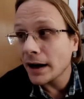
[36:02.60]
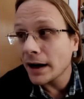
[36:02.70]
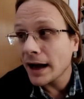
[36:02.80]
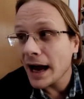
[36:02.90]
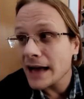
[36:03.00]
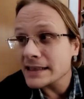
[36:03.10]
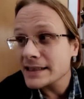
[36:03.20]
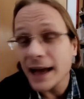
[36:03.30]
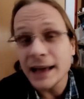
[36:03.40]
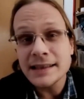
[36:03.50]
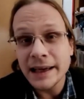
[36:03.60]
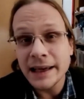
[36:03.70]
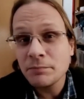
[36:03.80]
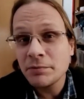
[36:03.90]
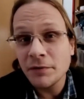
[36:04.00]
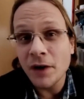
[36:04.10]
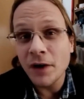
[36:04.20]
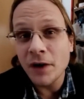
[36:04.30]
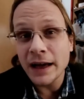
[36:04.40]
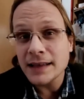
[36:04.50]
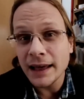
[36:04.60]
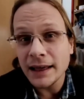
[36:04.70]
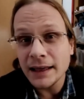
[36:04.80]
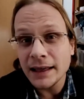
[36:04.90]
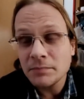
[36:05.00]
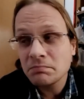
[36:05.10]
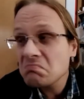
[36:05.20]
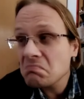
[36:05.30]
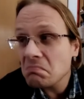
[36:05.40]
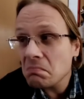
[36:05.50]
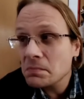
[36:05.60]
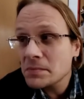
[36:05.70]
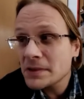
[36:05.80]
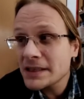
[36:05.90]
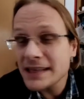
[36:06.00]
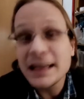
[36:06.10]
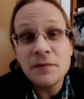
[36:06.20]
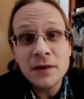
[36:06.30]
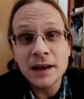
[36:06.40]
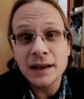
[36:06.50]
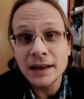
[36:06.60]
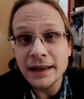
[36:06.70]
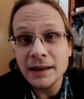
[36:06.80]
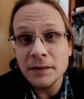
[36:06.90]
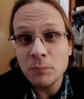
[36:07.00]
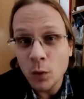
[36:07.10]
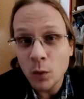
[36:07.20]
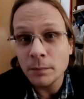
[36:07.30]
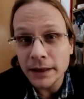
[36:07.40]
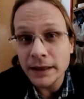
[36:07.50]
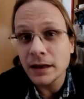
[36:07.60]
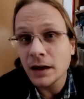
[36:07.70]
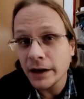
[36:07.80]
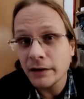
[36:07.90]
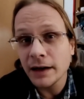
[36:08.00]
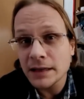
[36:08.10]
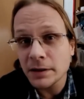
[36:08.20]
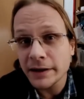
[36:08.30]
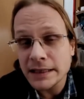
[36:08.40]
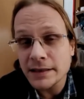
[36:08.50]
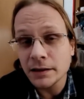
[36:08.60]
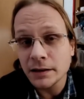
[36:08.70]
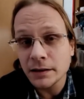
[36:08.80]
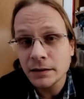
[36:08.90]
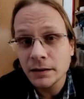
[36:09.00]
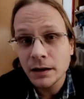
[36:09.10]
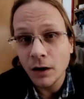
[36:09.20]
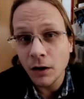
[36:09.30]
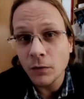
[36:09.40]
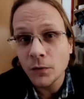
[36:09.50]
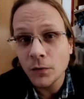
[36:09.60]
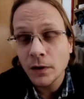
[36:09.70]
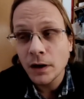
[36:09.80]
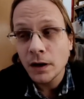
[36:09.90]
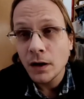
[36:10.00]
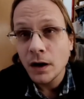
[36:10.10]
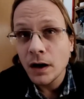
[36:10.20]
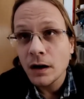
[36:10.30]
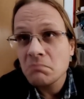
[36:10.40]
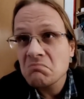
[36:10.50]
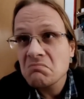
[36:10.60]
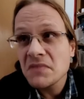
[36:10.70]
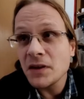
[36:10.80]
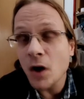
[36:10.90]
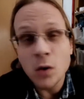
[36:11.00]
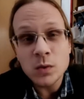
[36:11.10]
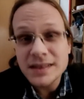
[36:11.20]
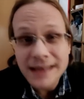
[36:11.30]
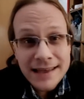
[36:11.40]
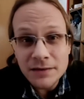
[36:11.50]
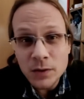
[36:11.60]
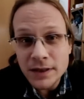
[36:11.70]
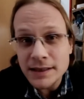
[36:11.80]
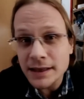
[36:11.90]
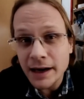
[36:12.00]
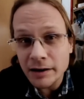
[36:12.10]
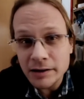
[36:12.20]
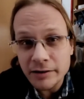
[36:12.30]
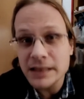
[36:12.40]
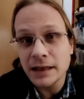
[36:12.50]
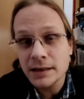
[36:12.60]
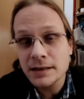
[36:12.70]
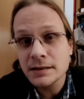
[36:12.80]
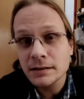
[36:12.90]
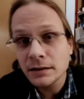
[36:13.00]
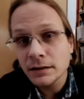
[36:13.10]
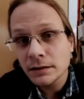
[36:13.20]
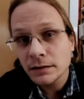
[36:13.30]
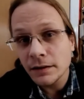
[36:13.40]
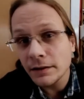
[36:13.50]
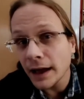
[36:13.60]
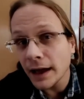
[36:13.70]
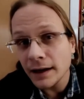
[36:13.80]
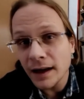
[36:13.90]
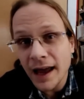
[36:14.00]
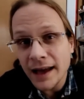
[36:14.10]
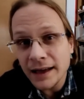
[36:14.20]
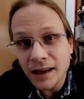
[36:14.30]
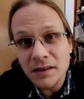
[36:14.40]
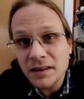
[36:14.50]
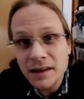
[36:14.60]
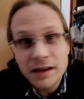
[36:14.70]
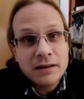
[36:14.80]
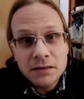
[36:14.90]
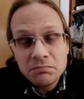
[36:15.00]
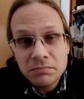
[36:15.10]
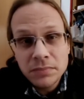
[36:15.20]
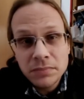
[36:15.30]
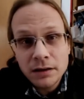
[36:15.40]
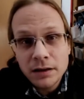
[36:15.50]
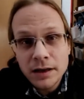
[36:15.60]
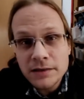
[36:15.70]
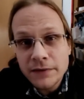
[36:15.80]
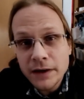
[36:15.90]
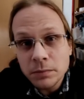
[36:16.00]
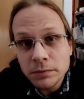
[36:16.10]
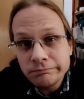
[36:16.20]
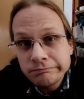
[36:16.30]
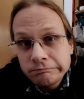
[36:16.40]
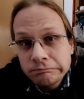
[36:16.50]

But as it stands, it provides a significantly more complete and coherent explanation of the whole set of autistic characteristics than any other theory that is available.